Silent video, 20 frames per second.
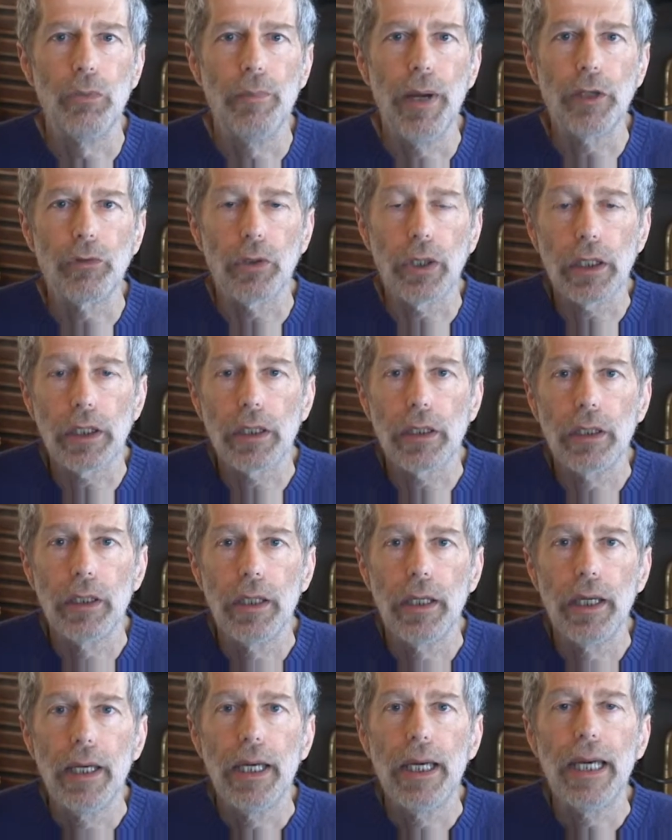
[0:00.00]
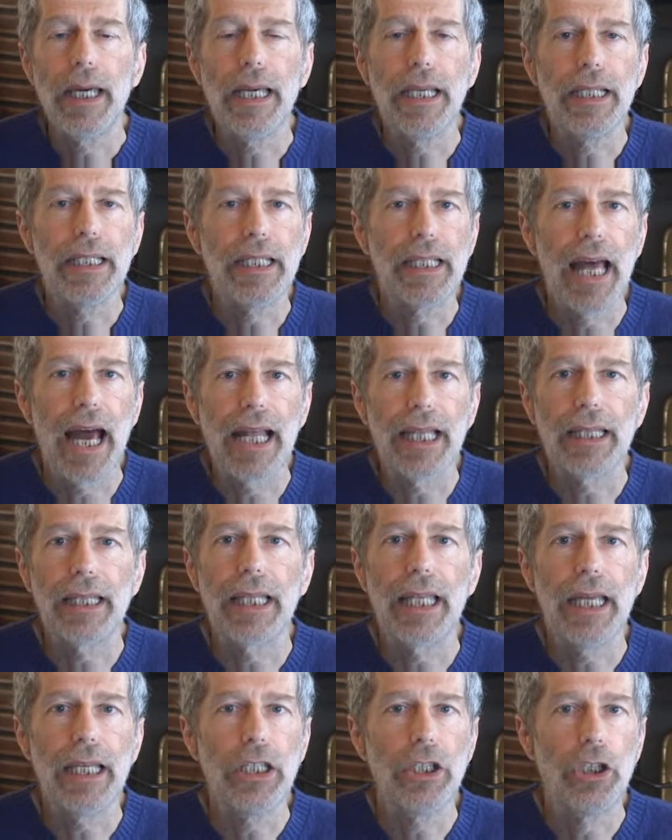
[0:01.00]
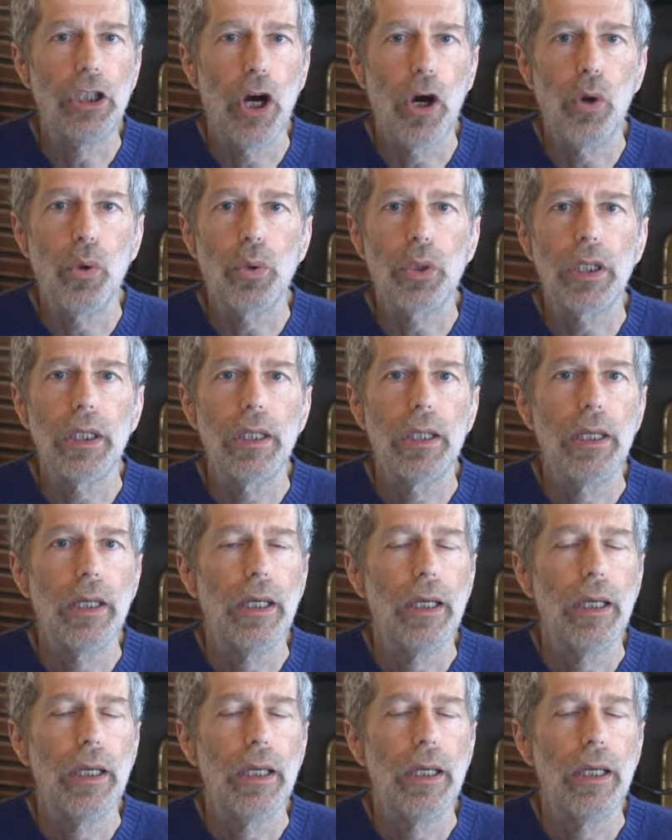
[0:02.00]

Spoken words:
metrics is that they don't